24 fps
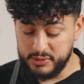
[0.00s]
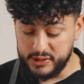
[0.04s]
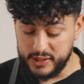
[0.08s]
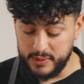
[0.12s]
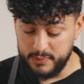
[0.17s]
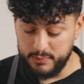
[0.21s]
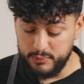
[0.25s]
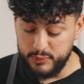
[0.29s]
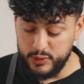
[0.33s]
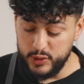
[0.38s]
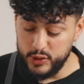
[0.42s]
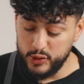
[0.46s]
some
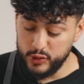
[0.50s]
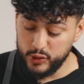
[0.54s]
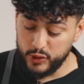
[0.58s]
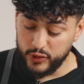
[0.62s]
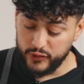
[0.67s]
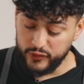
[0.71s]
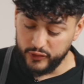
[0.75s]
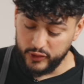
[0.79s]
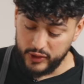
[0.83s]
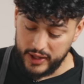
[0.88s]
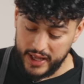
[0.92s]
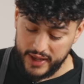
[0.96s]

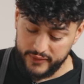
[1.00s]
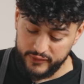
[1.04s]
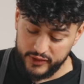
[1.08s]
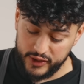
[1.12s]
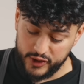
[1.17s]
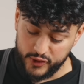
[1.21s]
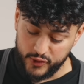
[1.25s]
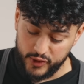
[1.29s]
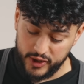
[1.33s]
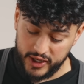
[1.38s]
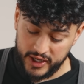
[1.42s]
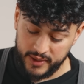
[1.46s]
beautiful heavy
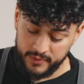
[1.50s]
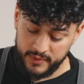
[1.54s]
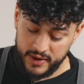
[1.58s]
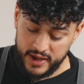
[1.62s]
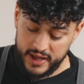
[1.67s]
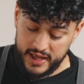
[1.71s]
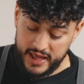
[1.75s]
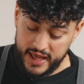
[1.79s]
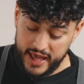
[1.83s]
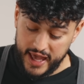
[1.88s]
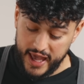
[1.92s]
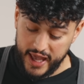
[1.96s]
cream
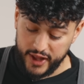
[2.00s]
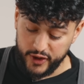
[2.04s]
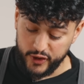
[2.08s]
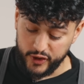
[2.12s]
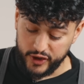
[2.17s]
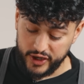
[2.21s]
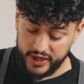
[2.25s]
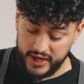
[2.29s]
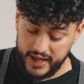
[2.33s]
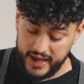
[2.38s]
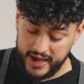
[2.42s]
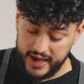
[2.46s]
and you're
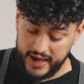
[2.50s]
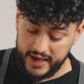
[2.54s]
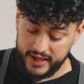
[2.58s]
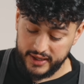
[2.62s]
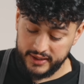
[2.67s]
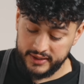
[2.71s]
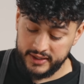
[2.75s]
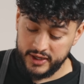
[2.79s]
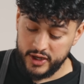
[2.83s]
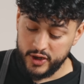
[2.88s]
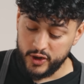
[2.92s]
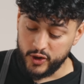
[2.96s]
gonna
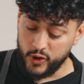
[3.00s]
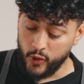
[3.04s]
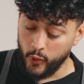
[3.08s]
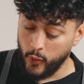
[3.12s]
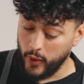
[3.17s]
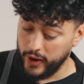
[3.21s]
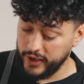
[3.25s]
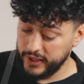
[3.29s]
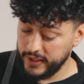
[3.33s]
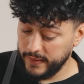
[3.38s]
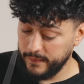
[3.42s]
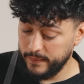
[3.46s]
add
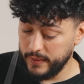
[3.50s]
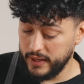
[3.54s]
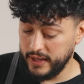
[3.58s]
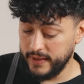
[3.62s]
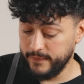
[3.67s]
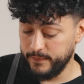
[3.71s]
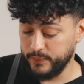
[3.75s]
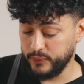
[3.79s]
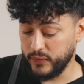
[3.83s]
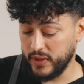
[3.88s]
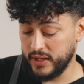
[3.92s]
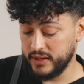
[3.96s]
quite a
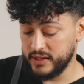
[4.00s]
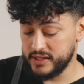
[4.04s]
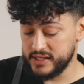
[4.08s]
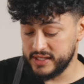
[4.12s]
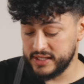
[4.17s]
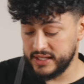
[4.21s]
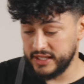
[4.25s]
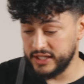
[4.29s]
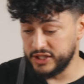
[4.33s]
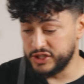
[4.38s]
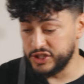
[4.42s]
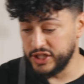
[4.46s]
bit, and this is
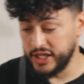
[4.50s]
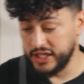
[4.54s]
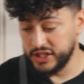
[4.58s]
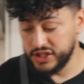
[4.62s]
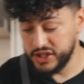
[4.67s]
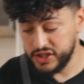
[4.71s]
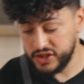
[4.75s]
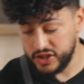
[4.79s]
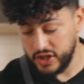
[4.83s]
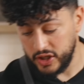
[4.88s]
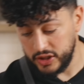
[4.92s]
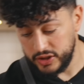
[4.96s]
gonna change
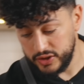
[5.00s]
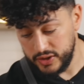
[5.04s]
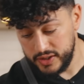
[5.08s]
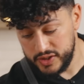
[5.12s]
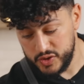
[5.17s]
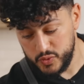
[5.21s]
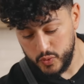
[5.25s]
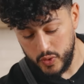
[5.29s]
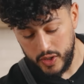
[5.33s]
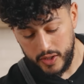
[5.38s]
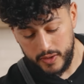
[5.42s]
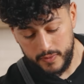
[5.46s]
its color as
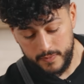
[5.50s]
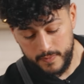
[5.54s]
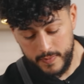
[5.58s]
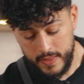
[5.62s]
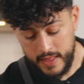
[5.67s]
well.